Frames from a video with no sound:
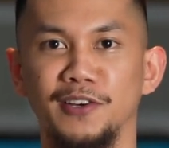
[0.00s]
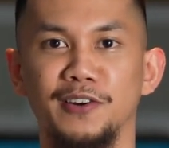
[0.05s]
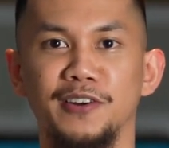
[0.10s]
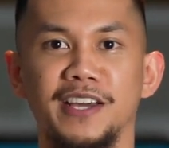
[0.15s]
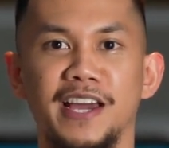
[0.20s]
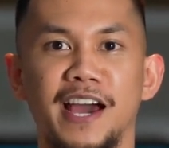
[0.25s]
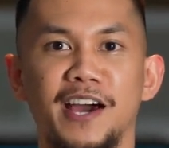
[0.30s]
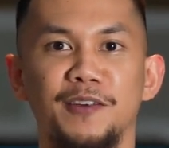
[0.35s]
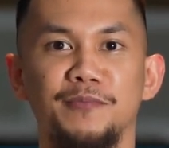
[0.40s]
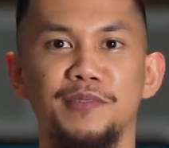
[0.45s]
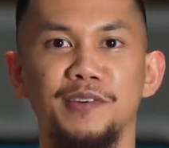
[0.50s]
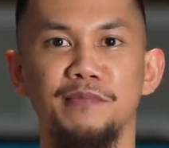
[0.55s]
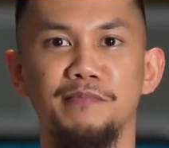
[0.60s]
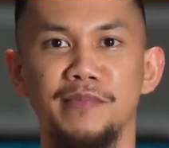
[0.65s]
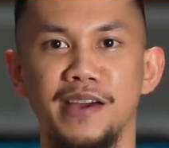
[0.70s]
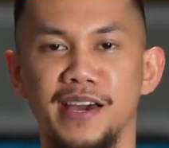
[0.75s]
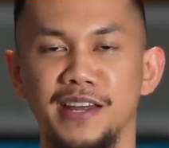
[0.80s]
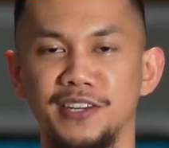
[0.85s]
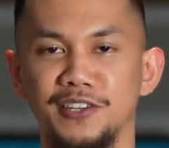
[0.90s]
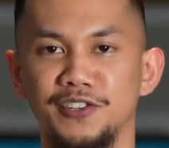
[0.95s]
learning how to be a
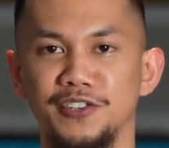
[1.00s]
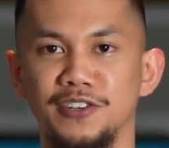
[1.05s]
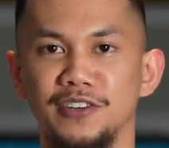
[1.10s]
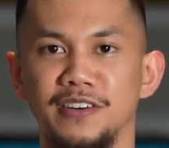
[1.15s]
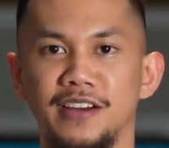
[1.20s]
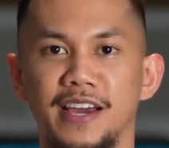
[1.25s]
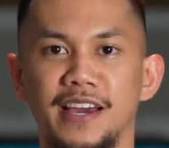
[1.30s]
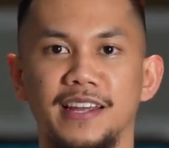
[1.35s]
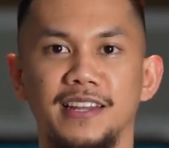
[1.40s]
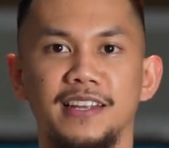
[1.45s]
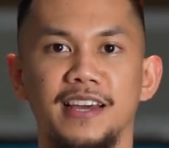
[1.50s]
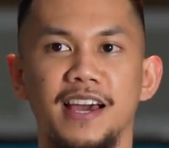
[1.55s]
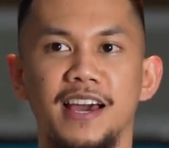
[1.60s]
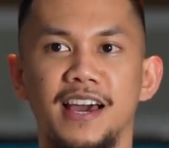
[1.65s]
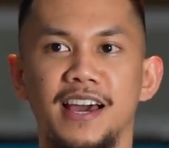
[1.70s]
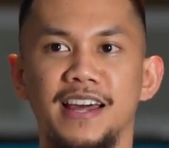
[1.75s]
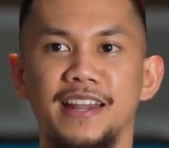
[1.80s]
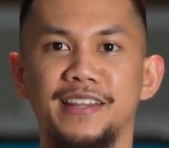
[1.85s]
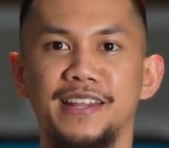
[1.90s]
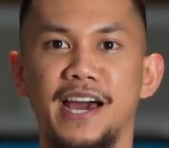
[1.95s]
manager, and
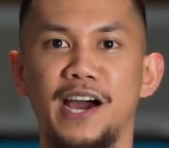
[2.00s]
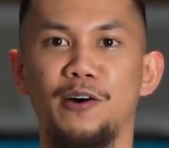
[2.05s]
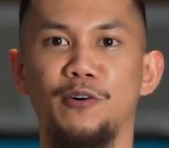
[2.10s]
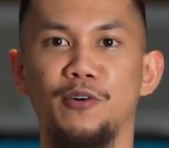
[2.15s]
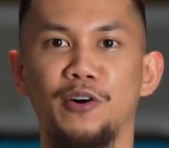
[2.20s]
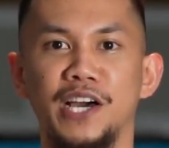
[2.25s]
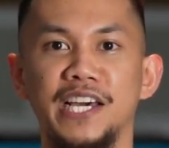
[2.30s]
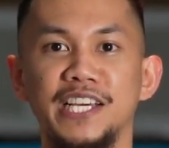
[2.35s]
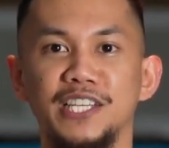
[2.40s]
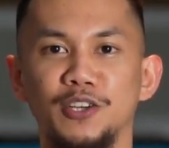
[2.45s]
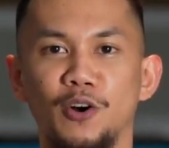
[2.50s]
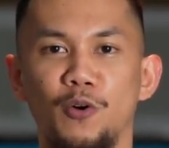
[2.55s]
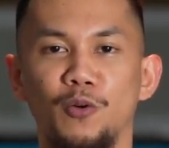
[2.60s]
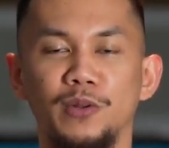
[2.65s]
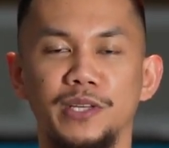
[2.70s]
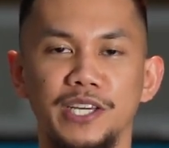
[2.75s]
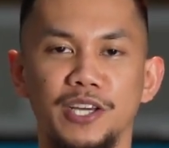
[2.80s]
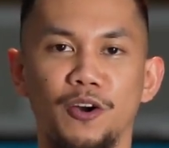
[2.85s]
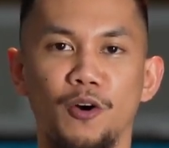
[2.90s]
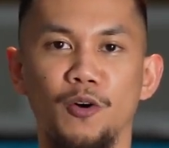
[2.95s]
now his
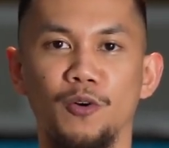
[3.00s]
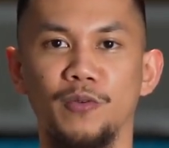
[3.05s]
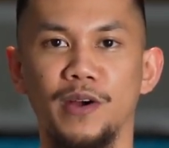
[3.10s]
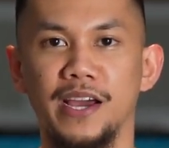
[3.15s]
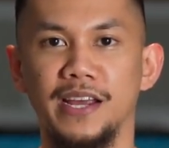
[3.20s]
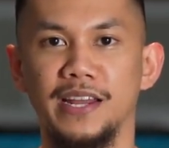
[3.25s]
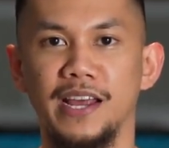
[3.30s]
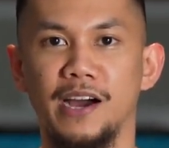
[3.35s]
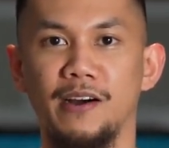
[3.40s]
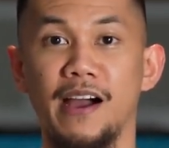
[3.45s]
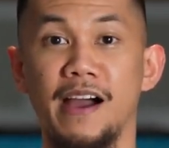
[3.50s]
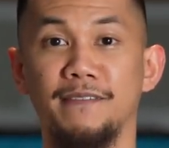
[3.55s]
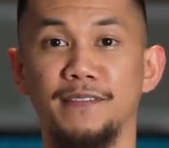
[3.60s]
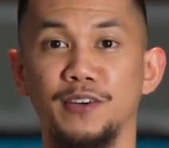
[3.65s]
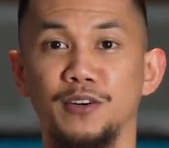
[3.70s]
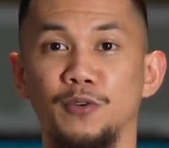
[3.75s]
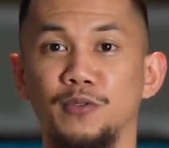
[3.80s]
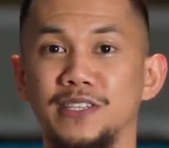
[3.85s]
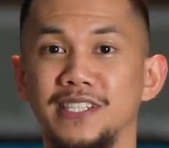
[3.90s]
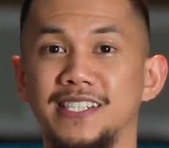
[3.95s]
only goal right now,
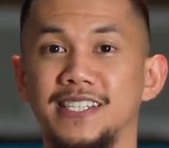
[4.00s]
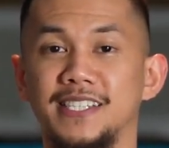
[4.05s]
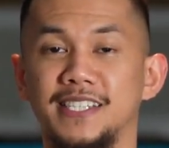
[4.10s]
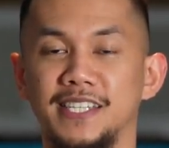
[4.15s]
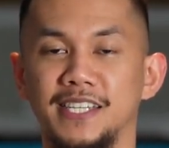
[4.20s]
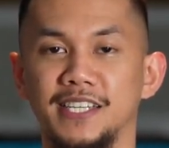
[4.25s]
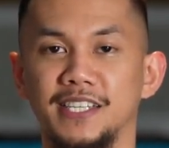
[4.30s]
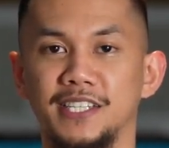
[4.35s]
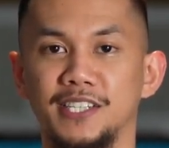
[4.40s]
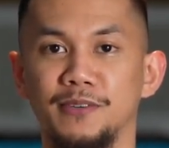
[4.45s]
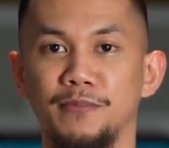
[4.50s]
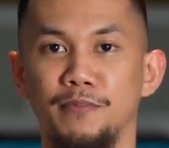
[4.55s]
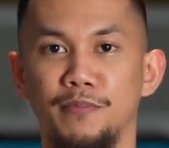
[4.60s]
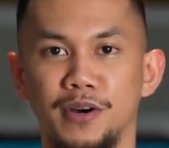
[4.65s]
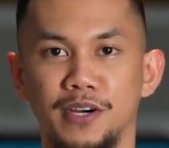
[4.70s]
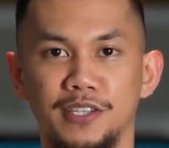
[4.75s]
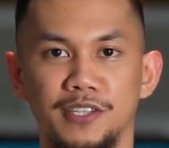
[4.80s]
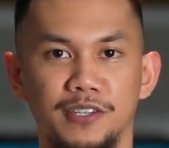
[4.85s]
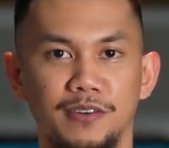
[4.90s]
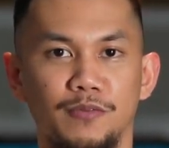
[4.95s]
after only 6
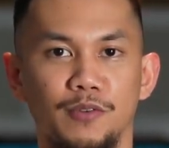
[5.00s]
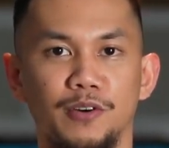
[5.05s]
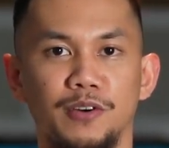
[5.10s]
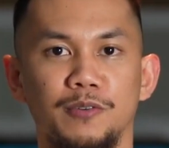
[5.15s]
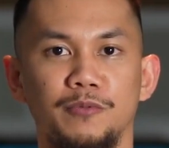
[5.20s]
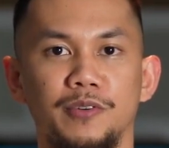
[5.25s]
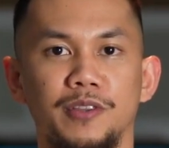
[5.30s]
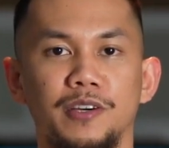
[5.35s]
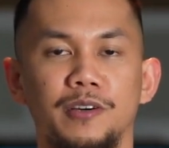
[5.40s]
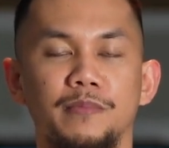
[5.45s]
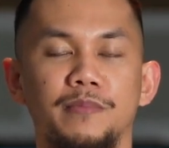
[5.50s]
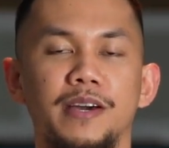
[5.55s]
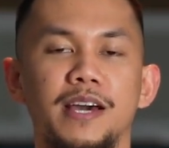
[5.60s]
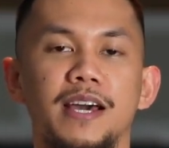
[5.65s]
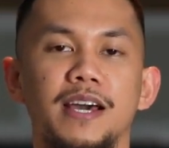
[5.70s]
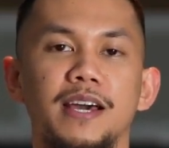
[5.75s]
months of working with him,